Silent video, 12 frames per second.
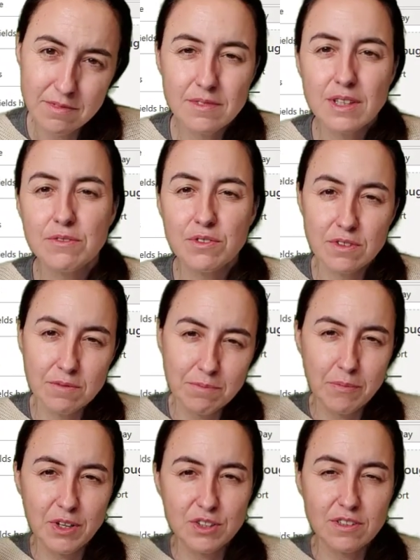If you,
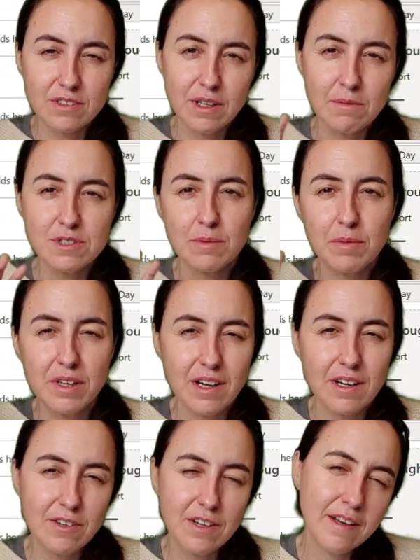virtual tables have been
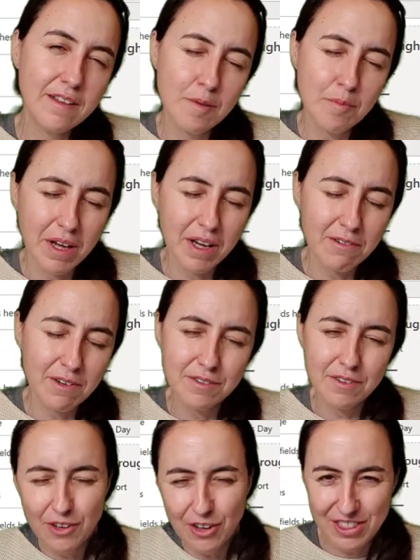calculated in the
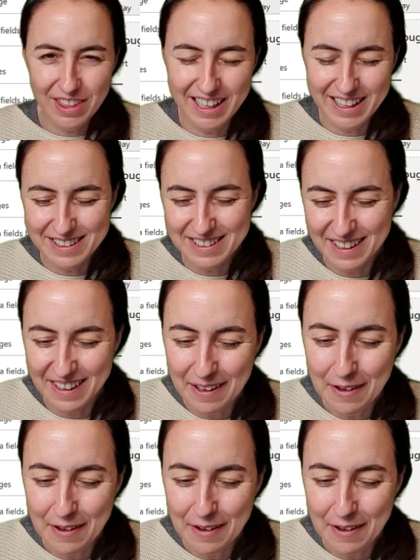background, not that easy.